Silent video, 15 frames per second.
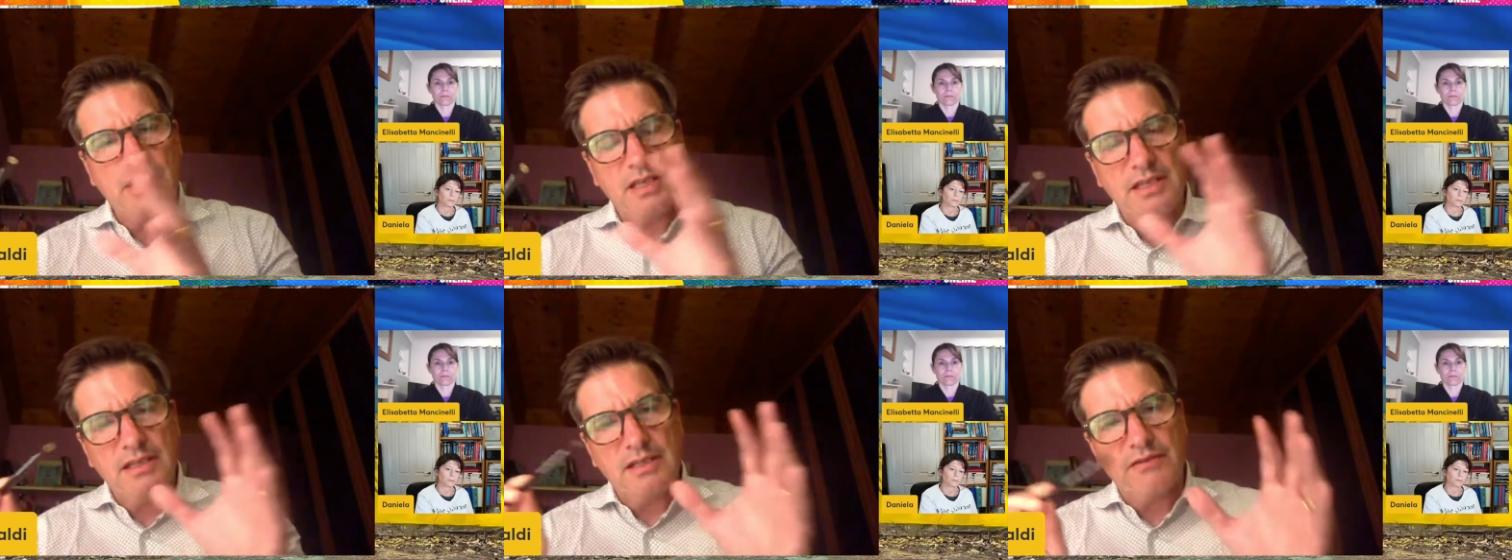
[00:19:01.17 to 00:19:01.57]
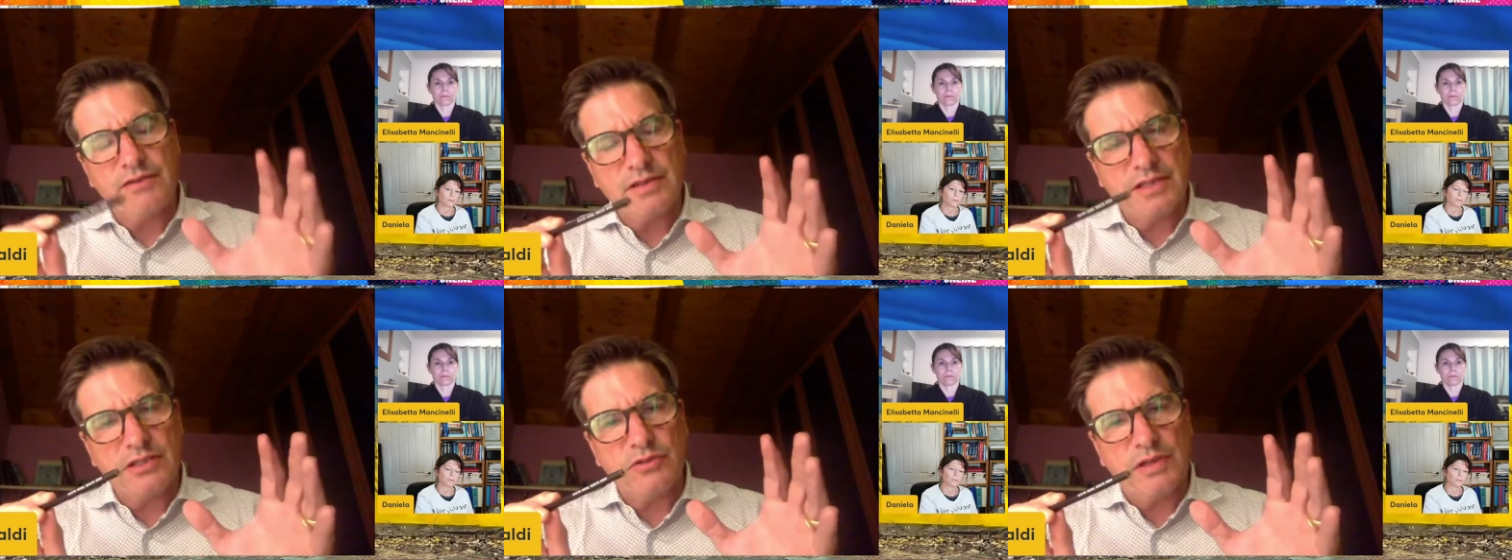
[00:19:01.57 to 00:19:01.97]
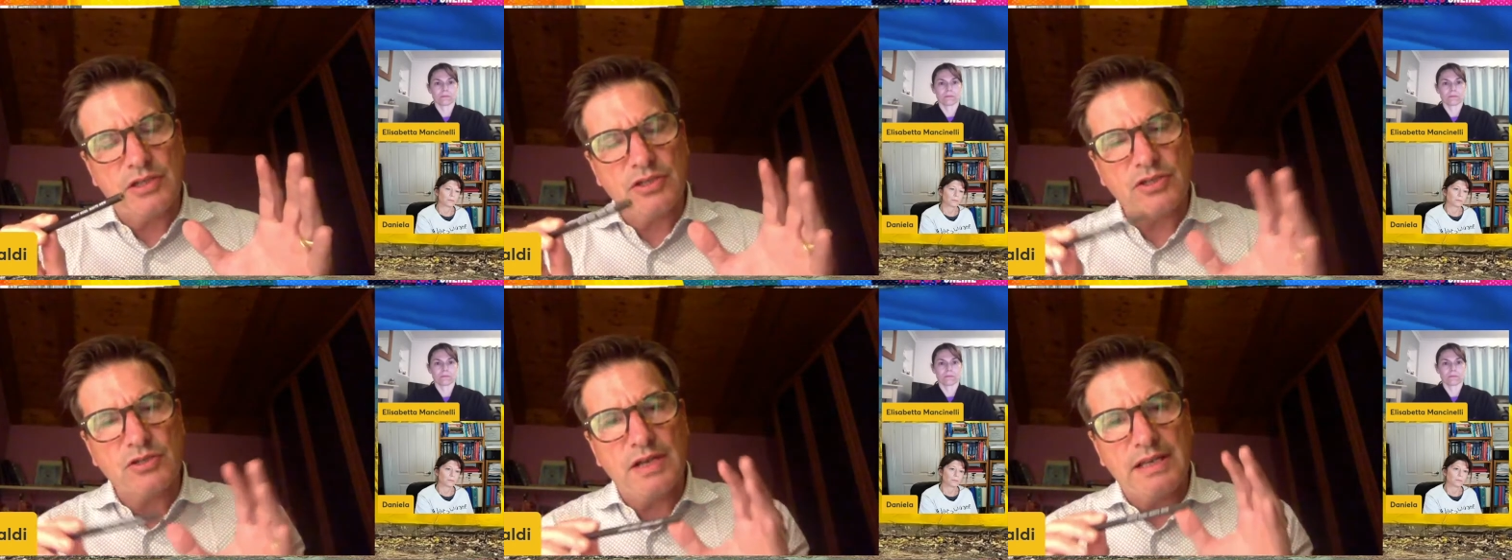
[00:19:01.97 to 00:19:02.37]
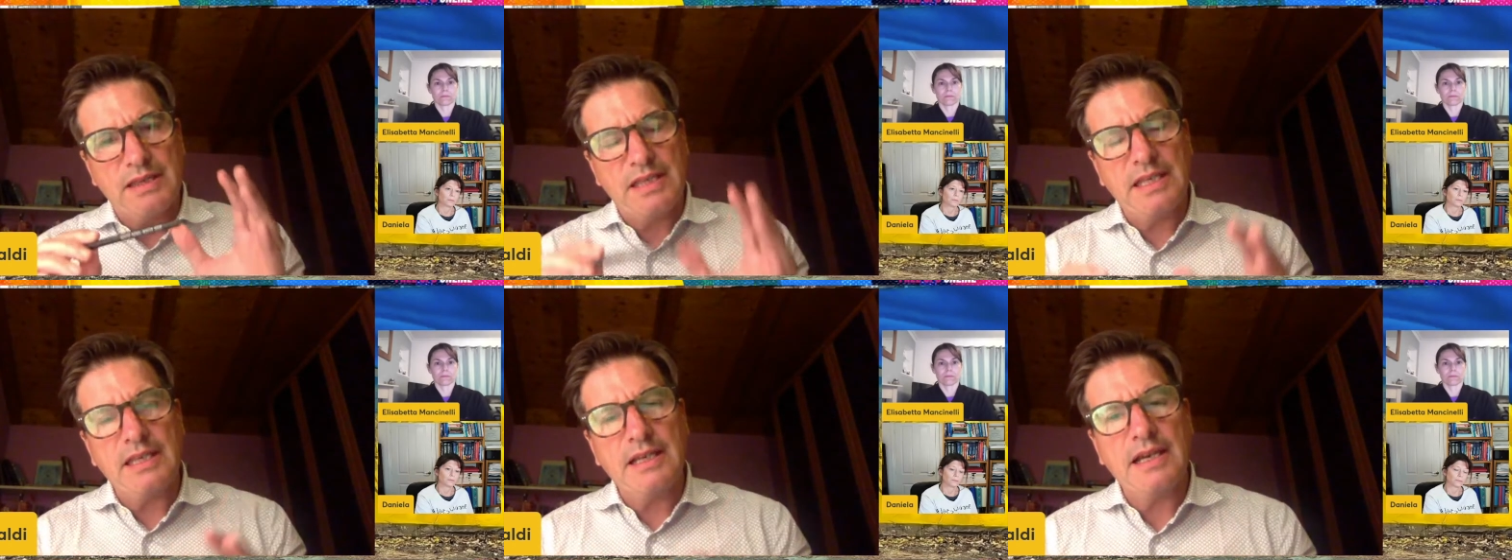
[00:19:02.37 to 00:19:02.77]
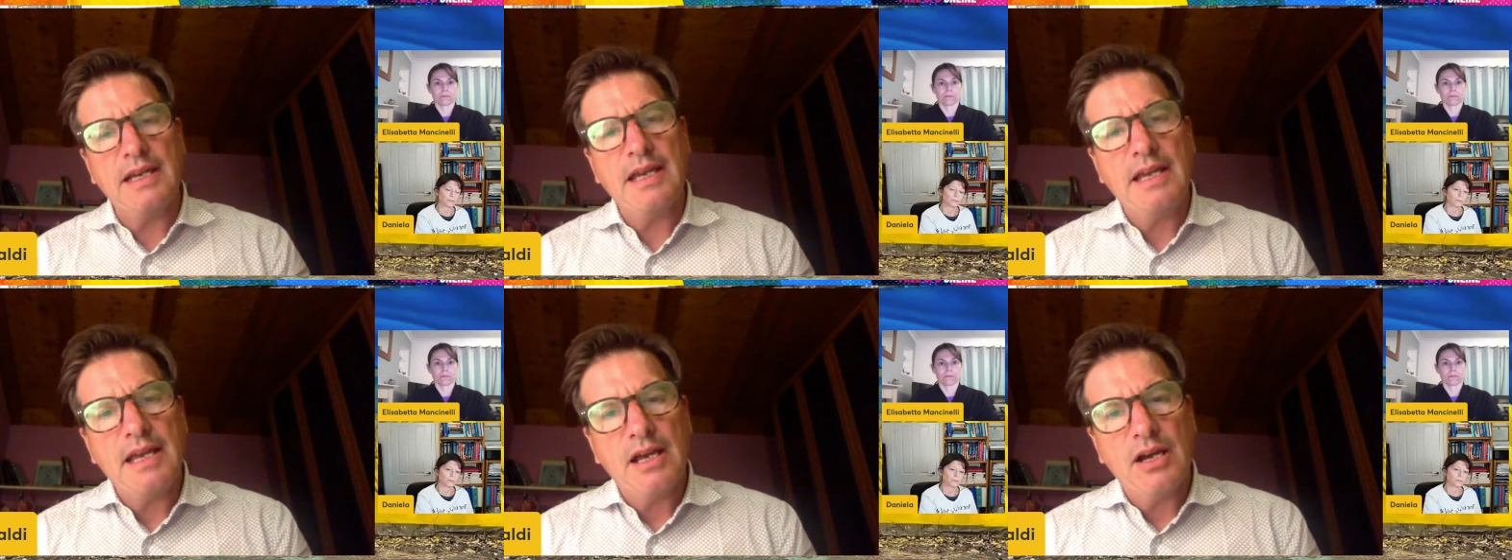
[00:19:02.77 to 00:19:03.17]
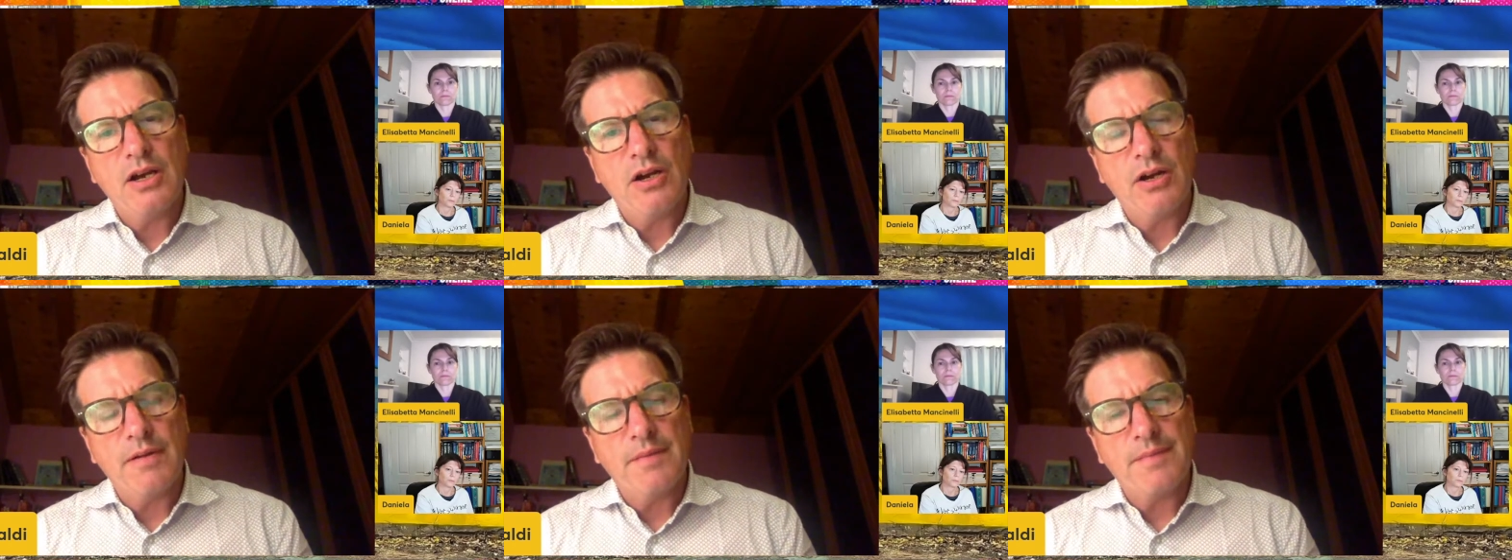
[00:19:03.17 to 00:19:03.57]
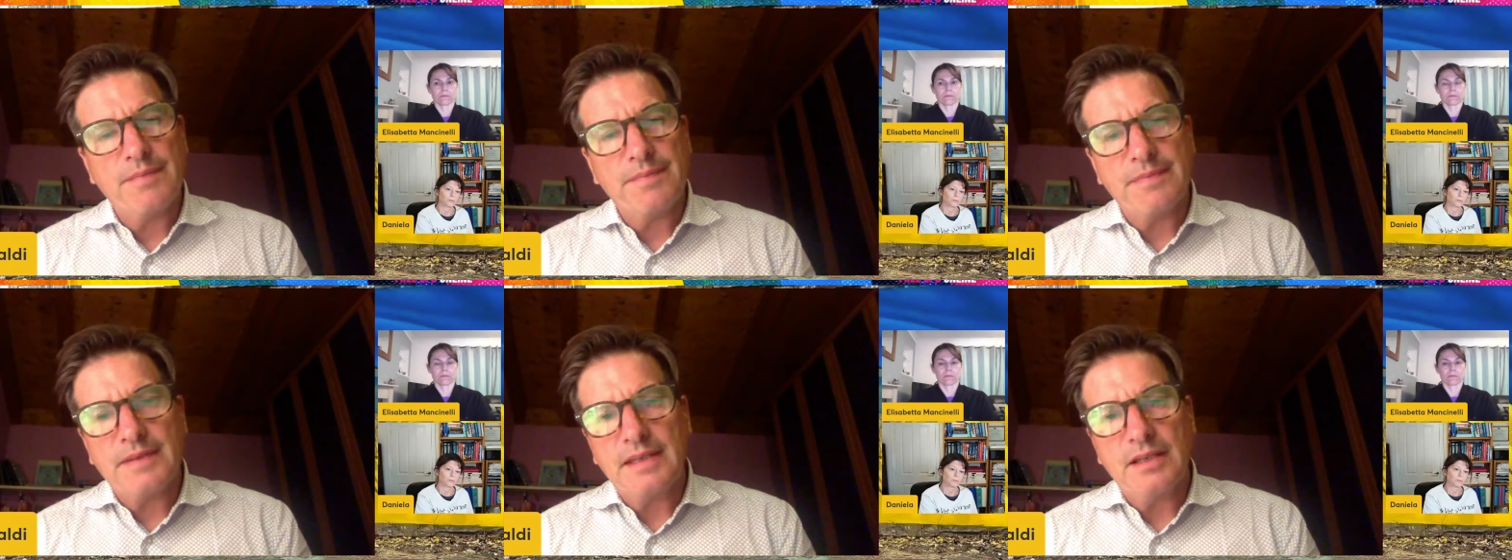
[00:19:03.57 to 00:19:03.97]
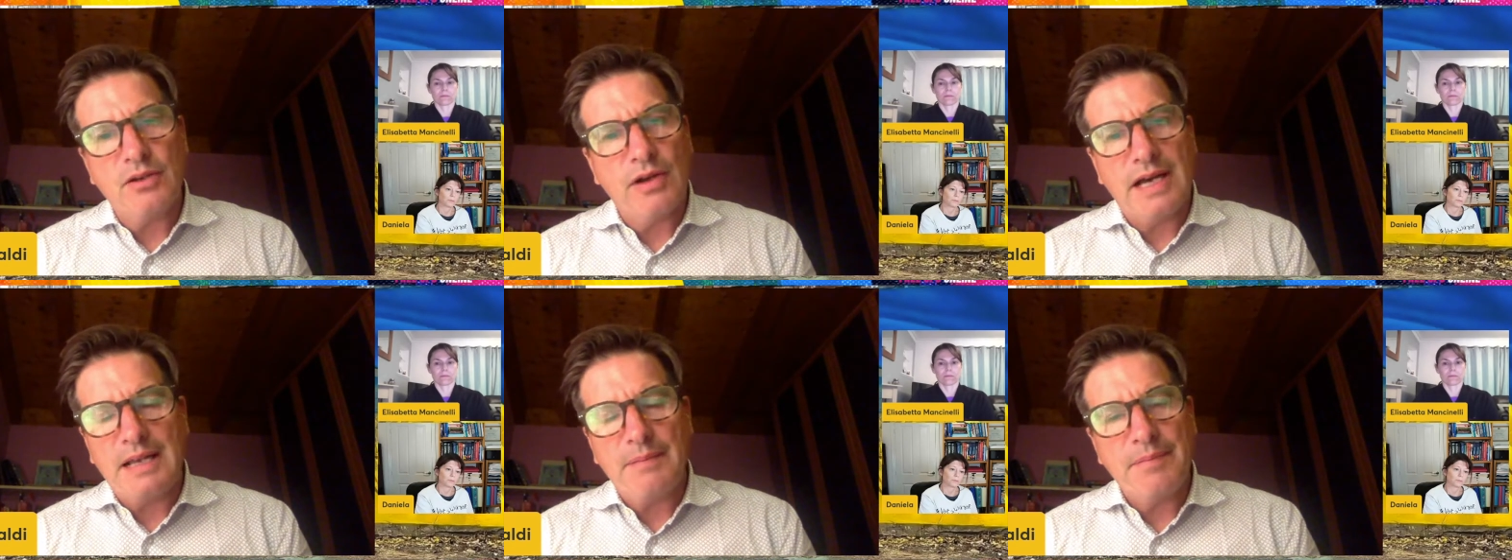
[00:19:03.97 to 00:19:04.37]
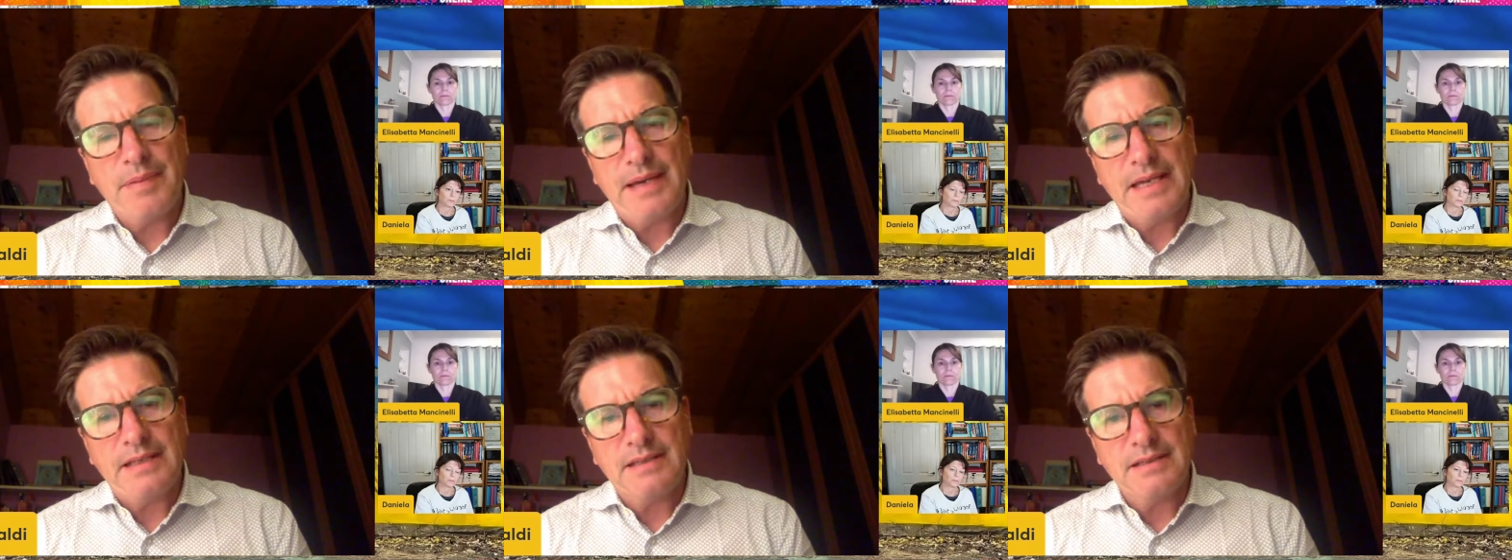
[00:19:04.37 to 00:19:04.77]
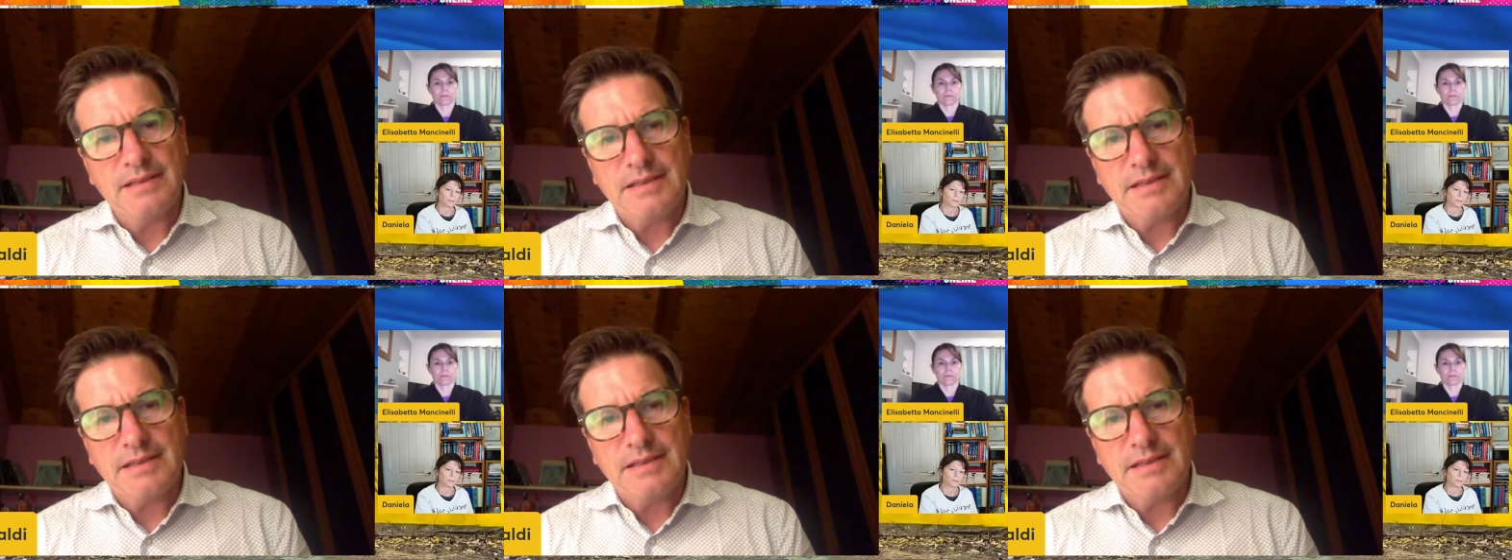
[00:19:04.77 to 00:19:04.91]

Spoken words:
in different situations. So I think, albeit